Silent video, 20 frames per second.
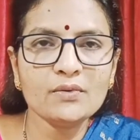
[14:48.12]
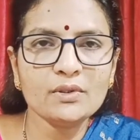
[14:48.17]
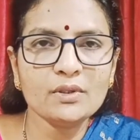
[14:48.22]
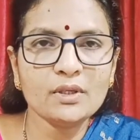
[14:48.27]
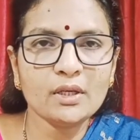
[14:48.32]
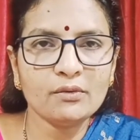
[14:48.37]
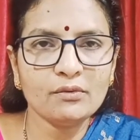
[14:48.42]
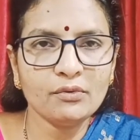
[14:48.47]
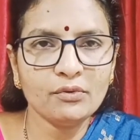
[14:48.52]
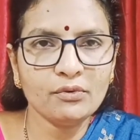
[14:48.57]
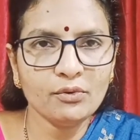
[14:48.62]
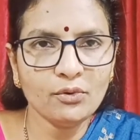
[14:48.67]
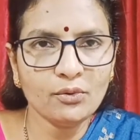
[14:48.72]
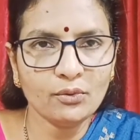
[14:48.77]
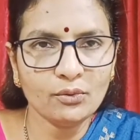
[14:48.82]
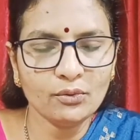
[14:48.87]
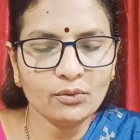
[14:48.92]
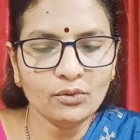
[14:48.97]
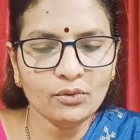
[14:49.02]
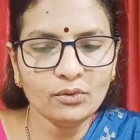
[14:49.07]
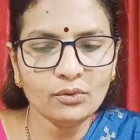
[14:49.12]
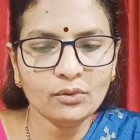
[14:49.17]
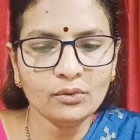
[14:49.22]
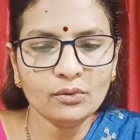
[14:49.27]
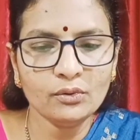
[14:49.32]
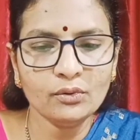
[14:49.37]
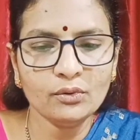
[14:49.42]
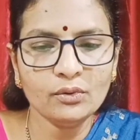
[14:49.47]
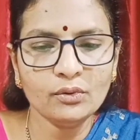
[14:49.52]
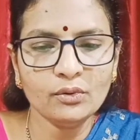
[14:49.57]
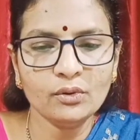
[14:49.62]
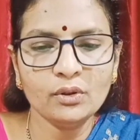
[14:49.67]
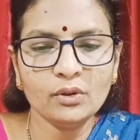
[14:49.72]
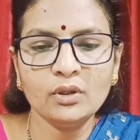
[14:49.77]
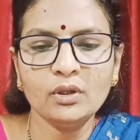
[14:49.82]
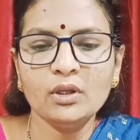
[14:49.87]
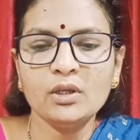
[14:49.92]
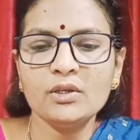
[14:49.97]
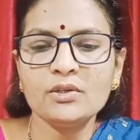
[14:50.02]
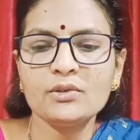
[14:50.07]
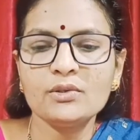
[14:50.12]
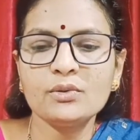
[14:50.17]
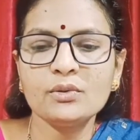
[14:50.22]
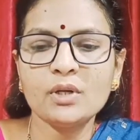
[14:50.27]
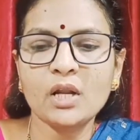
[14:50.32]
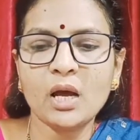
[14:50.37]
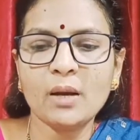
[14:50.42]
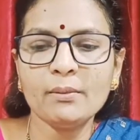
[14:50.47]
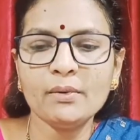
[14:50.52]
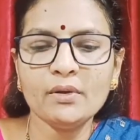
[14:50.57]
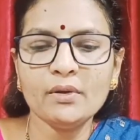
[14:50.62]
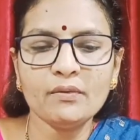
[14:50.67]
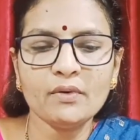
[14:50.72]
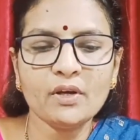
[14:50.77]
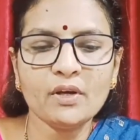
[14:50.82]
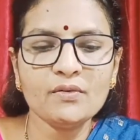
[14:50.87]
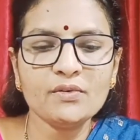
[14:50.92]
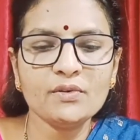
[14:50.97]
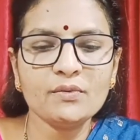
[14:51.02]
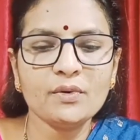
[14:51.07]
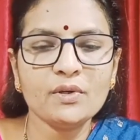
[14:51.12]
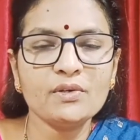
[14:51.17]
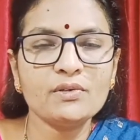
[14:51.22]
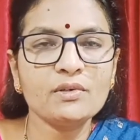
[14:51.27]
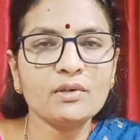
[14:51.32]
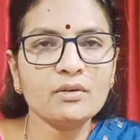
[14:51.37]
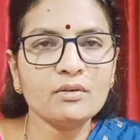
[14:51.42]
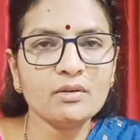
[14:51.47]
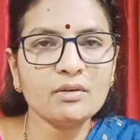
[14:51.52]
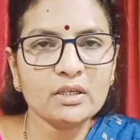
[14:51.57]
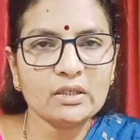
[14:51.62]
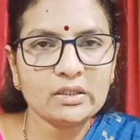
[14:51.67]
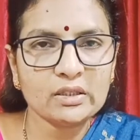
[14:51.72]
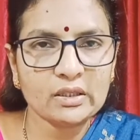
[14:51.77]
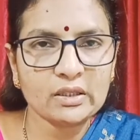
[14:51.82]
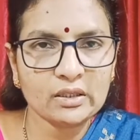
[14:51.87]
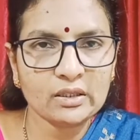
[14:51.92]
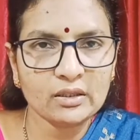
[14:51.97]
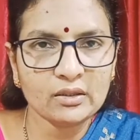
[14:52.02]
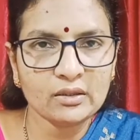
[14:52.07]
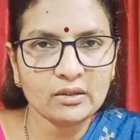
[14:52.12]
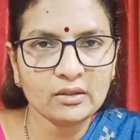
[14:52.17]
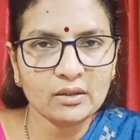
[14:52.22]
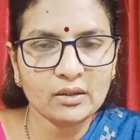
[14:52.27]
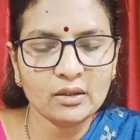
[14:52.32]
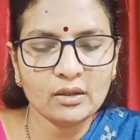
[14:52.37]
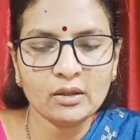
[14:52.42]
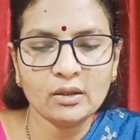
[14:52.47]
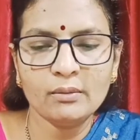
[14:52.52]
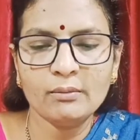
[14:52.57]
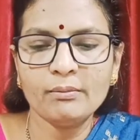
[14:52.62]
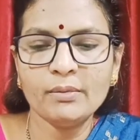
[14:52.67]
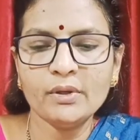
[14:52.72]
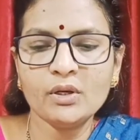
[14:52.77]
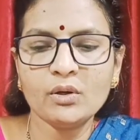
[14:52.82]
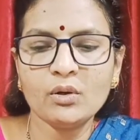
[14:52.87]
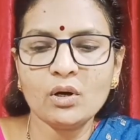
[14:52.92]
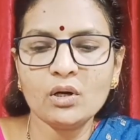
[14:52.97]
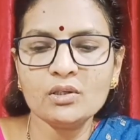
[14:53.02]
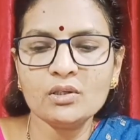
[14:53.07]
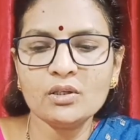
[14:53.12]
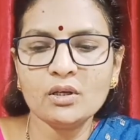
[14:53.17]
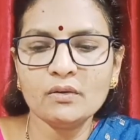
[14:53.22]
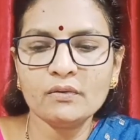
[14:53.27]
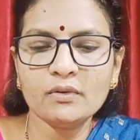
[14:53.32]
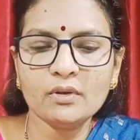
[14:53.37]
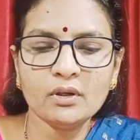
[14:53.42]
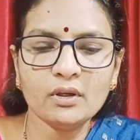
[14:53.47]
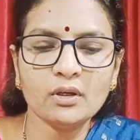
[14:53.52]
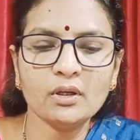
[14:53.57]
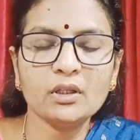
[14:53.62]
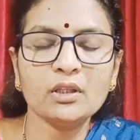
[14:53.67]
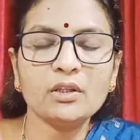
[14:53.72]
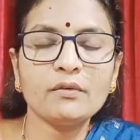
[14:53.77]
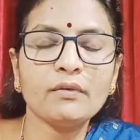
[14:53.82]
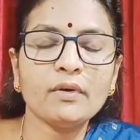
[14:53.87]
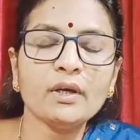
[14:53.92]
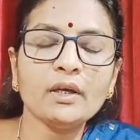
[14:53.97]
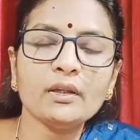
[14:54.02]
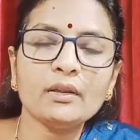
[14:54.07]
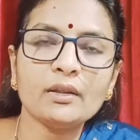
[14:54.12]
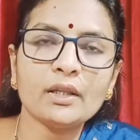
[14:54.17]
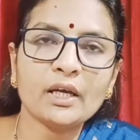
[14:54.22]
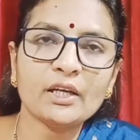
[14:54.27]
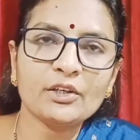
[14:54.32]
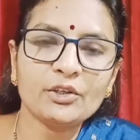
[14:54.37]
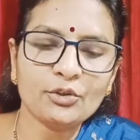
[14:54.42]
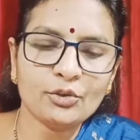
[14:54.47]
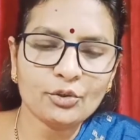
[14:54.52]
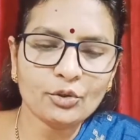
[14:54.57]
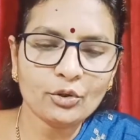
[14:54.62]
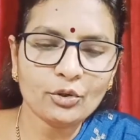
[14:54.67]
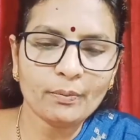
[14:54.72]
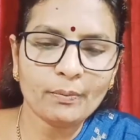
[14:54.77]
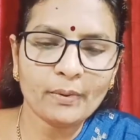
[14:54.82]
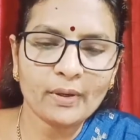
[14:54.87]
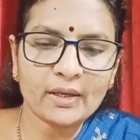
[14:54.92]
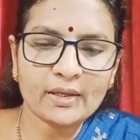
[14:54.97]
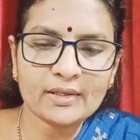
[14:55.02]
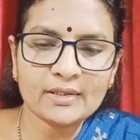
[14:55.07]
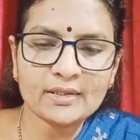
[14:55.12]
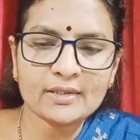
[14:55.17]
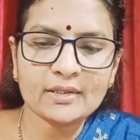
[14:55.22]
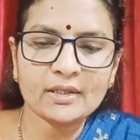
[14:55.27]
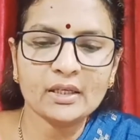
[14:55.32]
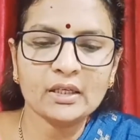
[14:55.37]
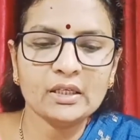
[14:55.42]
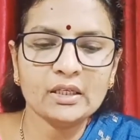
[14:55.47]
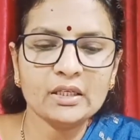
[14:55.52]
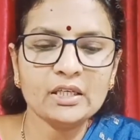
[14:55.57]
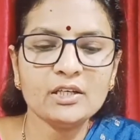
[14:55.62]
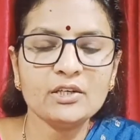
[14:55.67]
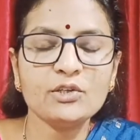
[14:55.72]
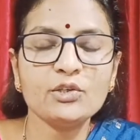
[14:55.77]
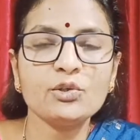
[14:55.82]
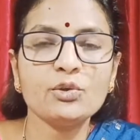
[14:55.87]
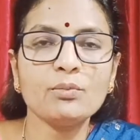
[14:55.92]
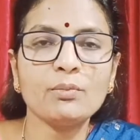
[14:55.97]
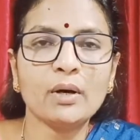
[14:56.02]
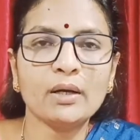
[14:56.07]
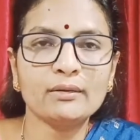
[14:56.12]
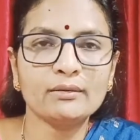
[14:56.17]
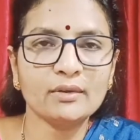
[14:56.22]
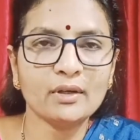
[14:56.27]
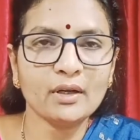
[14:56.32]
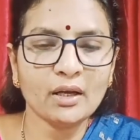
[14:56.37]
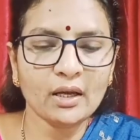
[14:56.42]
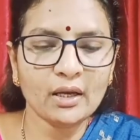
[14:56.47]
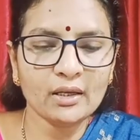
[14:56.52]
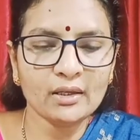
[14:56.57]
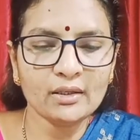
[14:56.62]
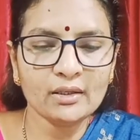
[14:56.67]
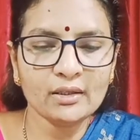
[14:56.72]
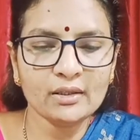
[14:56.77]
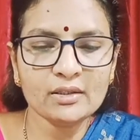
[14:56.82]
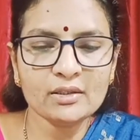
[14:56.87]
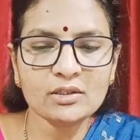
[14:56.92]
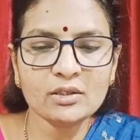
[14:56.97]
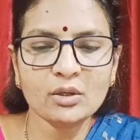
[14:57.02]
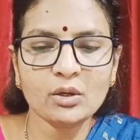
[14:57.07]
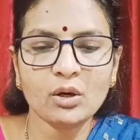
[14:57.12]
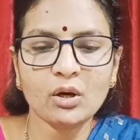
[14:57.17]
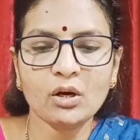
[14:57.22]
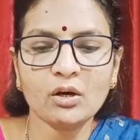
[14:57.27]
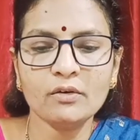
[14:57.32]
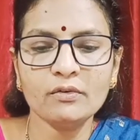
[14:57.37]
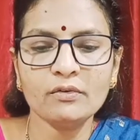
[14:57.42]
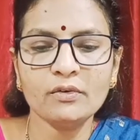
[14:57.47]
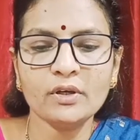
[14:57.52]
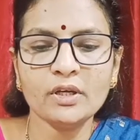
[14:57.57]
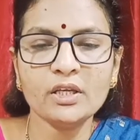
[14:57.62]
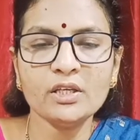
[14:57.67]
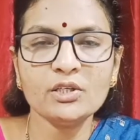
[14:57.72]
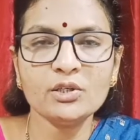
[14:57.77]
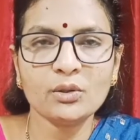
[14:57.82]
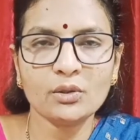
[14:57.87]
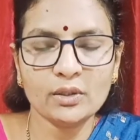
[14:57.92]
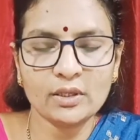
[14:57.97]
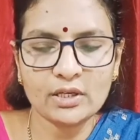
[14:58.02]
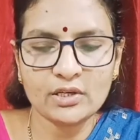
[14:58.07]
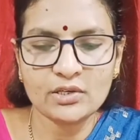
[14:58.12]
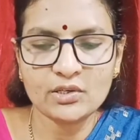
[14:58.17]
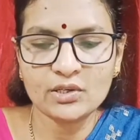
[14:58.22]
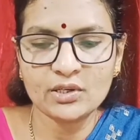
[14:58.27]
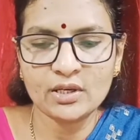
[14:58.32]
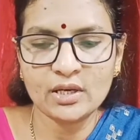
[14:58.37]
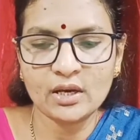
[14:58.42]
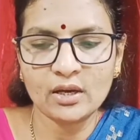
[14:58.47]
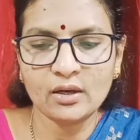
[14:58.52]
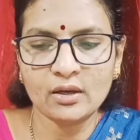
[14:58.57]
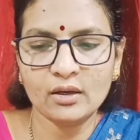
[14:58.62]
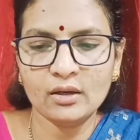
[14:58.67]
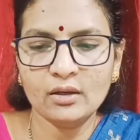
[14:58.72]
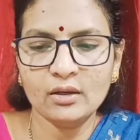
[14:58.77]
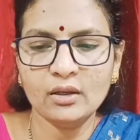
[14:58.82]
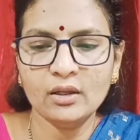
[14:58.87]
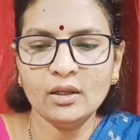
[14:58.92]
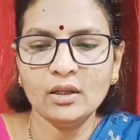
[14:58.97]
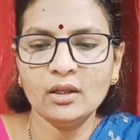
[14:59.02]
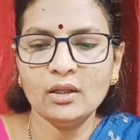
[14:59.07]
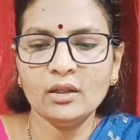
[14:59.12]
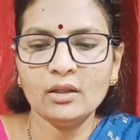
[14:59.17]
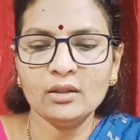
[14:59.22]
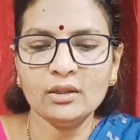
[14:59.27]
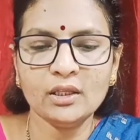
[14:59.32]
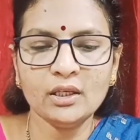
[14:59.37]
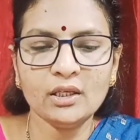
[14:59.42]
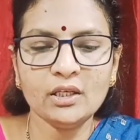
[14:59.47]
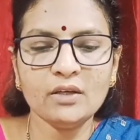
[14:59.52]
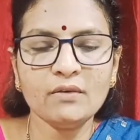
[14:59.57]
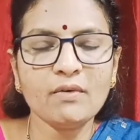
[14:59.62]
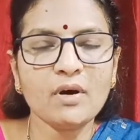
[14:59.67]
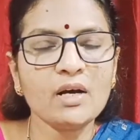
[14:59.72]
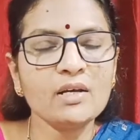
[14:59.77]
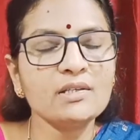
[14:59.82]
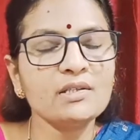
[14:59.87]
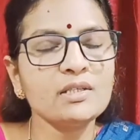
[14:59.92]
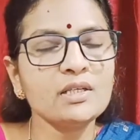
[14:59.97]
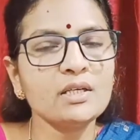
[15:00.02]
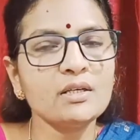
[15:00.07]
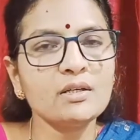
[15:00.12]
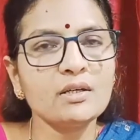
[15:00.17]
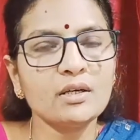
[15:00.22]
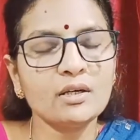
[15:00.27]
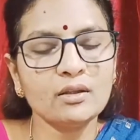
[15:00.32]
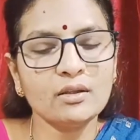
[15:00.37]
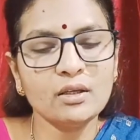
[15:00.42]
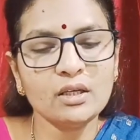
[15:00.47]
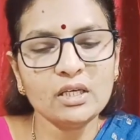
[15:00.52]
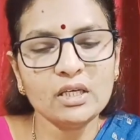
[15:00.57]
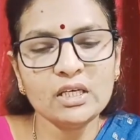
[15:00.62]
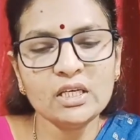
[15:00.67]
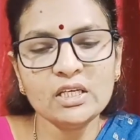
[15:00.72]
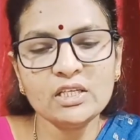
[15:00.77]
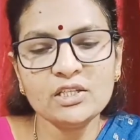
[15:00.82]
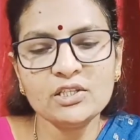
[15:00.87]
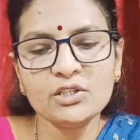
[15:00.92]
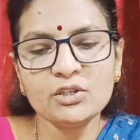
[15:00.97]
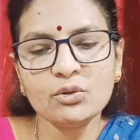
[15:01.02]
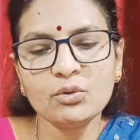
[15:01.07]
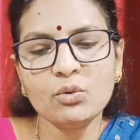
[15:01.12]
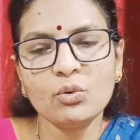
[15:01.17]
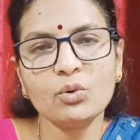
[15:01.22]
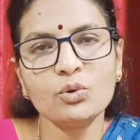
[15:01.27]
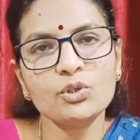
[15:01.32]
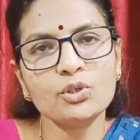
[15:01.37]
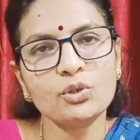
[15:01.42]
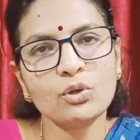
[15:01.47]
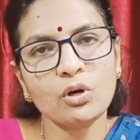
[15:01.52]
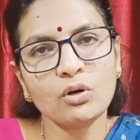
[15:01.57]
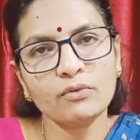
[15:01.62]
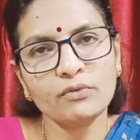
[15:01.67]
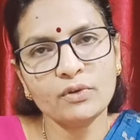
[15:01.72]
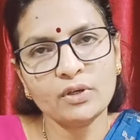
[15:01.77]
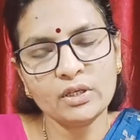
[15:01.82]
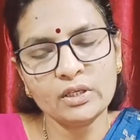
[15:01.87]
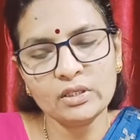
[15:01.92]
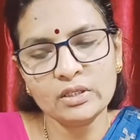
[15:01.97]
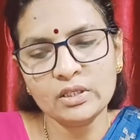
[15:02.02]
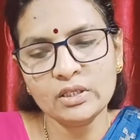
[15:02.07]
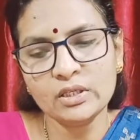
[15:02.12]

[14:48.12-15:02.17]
In 2004, tsunami waves were generated because of the earthquake that took place near Sumatra Island of Indonesia. They devastated the east